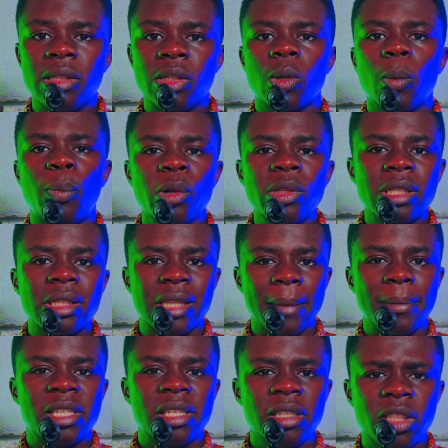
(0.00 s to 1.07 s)
It supports
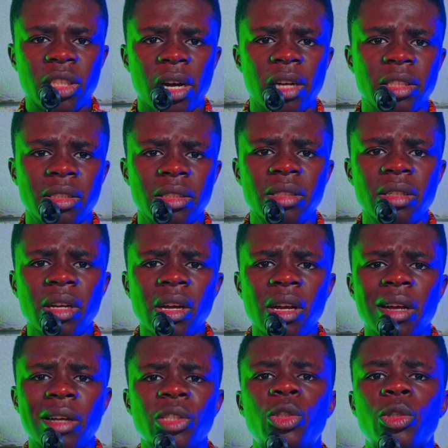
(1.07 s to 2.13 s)
Type-C charging,
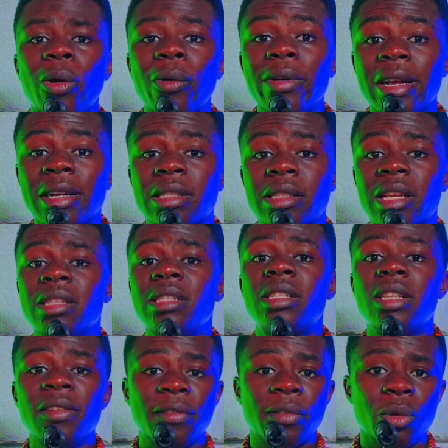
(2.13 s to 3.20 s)
ensuring
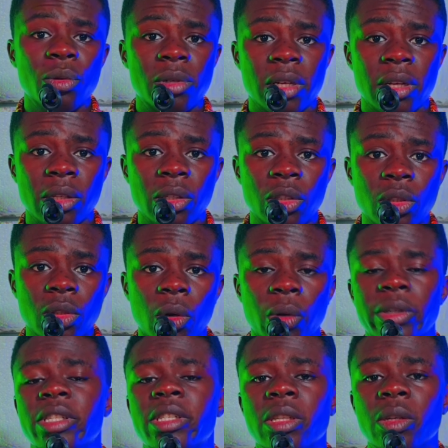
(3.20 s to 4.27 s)
extensive usage
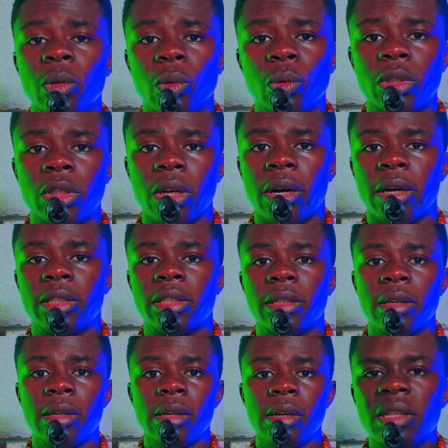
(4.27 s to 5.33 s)
on a single charge.
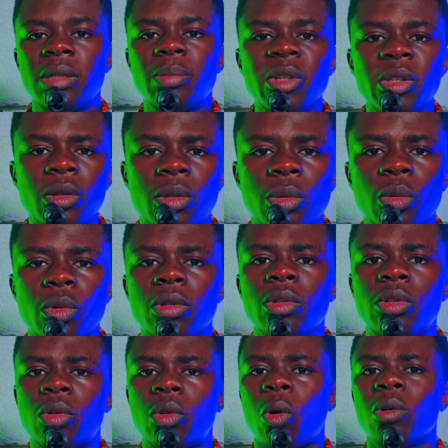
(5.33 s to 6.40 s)
This means you
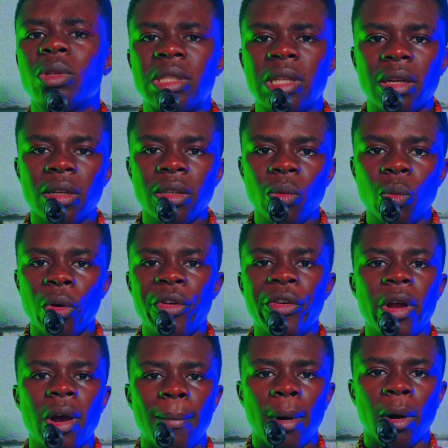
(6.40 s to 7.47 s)
wouldn't constantly
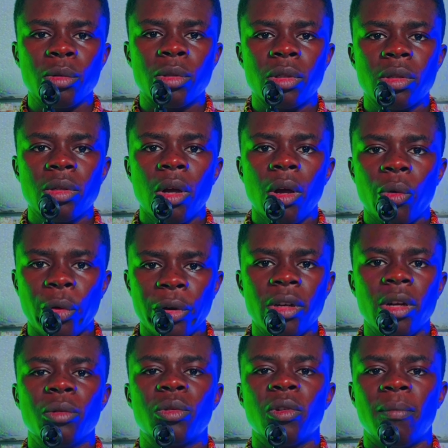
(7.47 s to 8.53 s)
worry about running
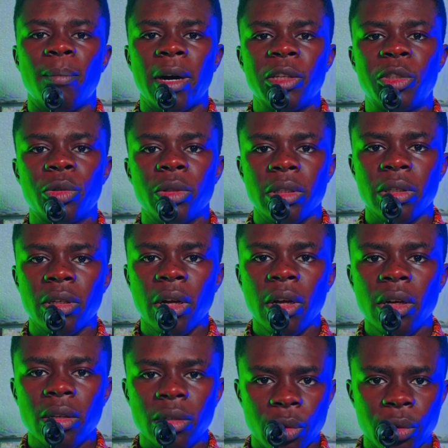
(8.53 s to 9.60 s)
out of battery
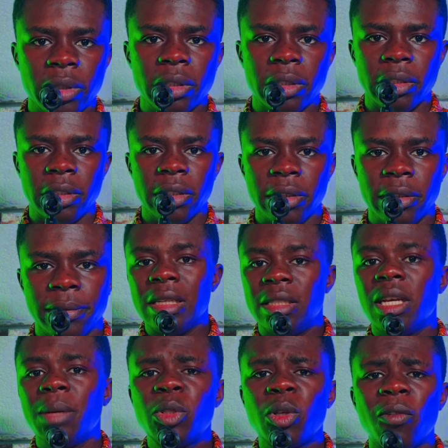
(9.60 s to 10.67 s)
during the day. In
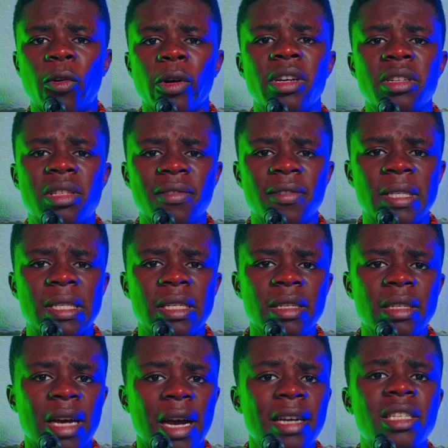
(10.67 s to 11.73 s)
terms of
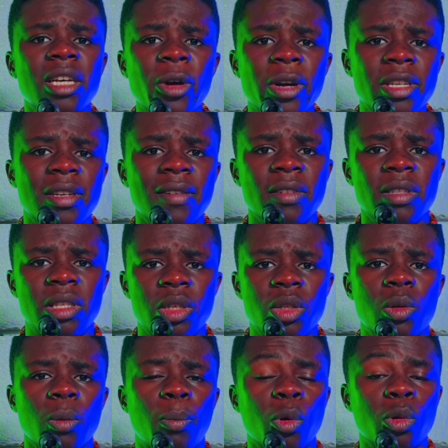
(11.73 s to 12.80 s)
connectivity, the Itel A70
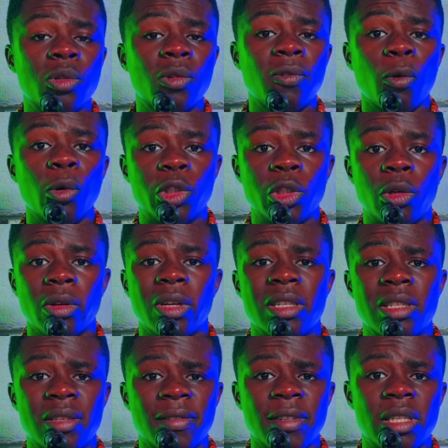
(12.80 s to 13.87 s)
supports 4G
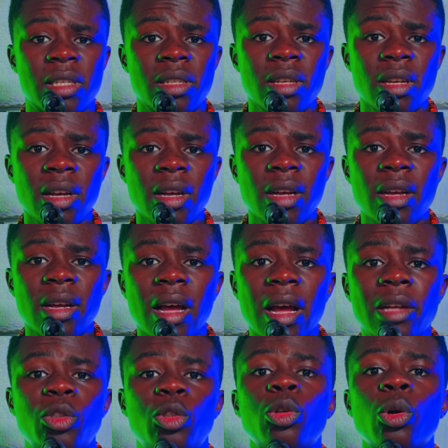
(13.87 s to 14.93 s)
connectivity,
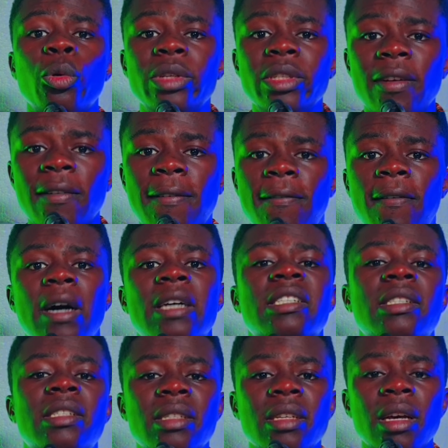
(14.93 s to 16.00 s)
ensuring
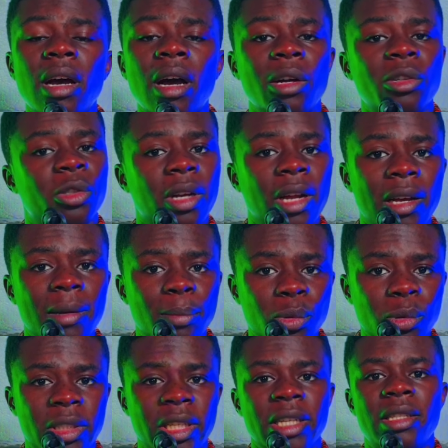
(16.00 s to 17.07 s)
fast and
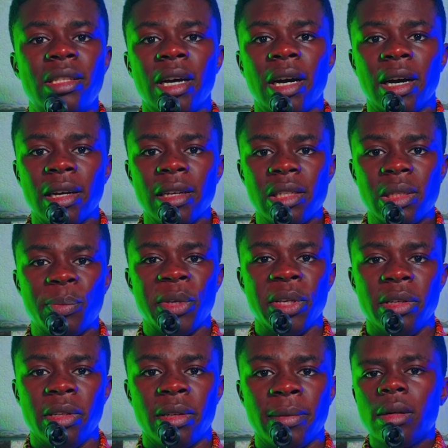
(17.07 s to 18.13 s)
reliable data
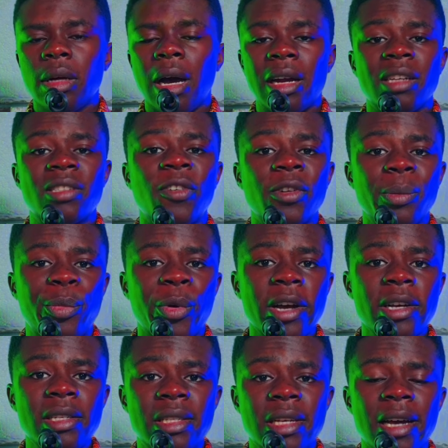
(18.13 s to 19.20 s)
speed. And as for the
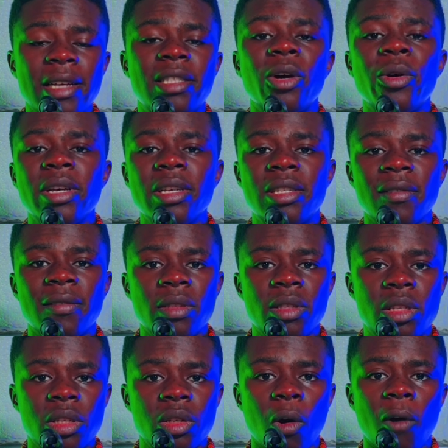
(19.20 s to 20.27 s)
price, the Itel
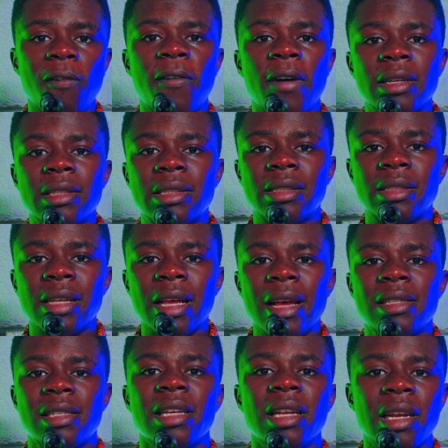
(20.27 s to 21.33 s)
A70 offers
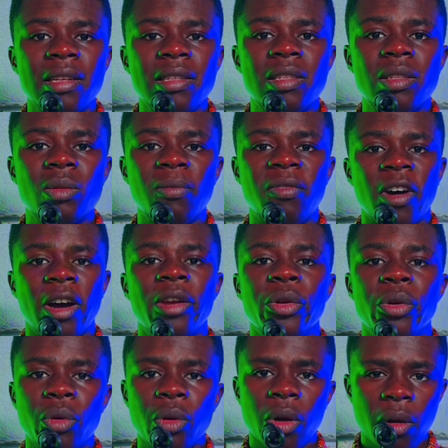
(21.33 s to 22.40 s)
excellent
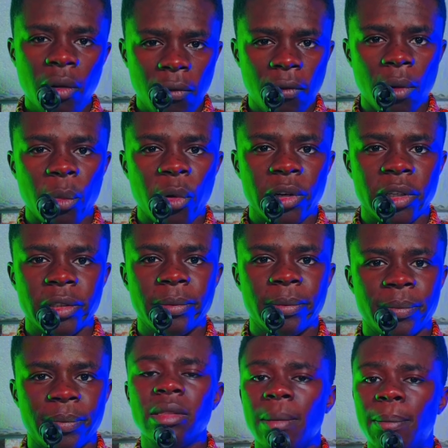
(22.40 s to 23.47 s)
value for money.
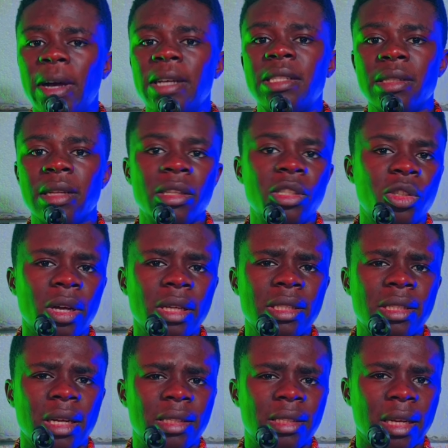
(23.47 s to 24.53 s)
The price in Nigeria
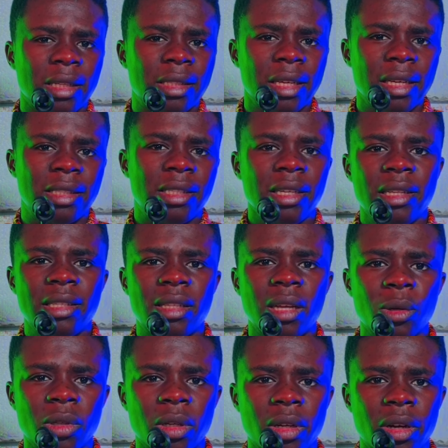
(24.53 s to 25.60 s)
starts at
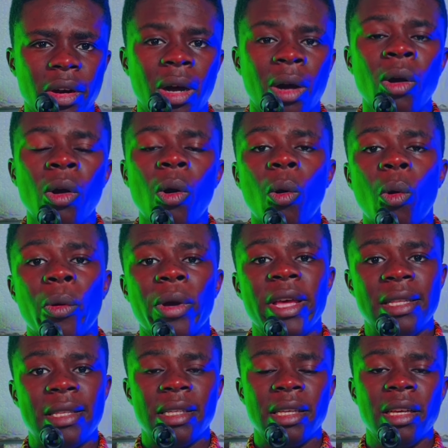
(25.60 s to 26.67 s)
88,000 naira or
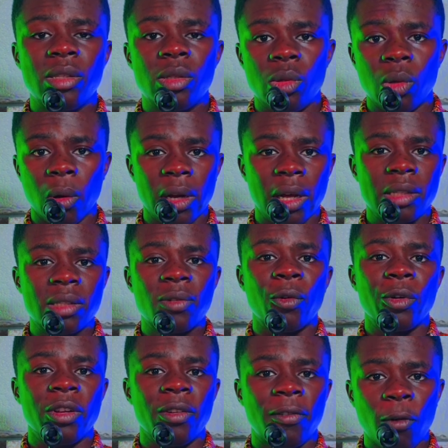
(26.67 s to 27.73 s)
$88
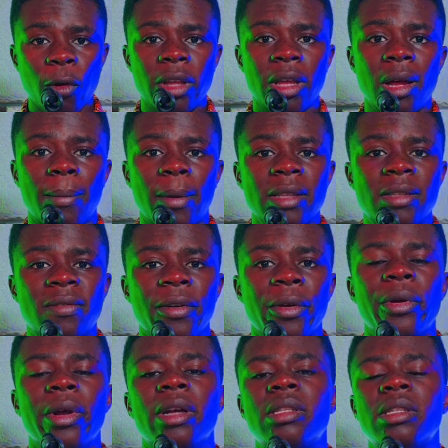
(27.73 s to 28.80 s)
for the 4GB
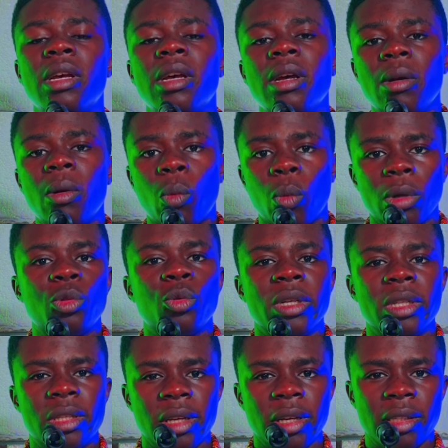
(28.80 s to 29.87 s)
variant,
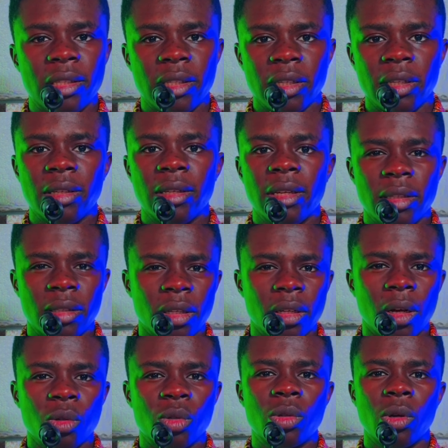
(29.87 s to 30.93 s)
128GB
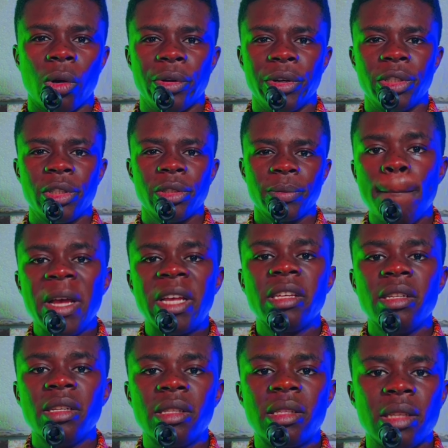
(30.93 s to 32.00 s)
internal storage,
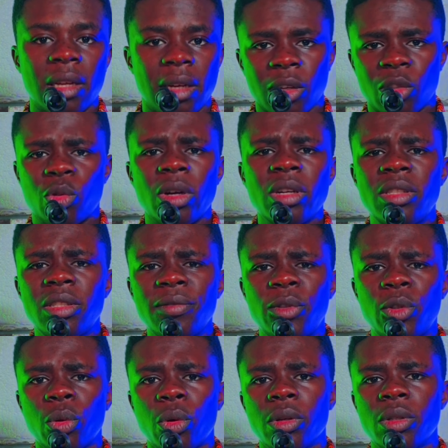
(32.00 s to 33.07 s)
making it an attractive
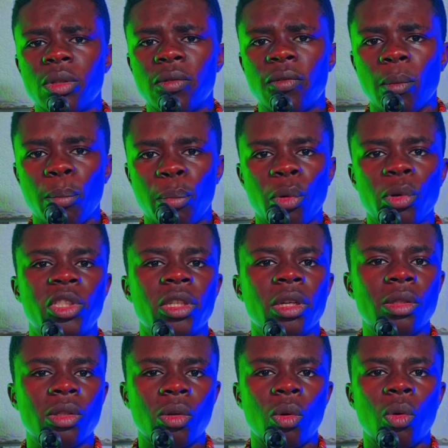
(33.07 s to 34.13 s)
choice for
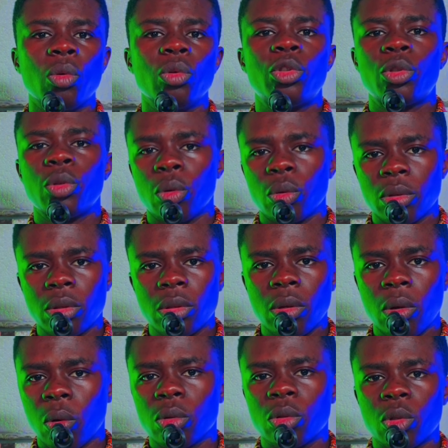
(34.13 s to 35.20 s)
budget-conscious
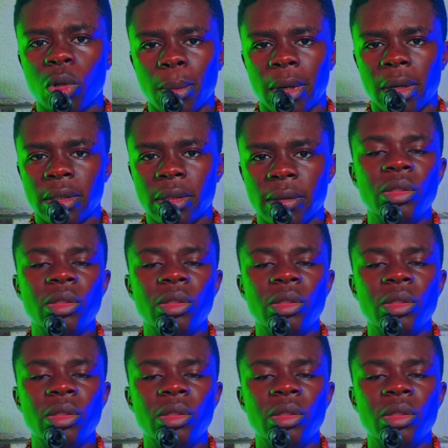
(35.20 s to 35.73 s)
customers.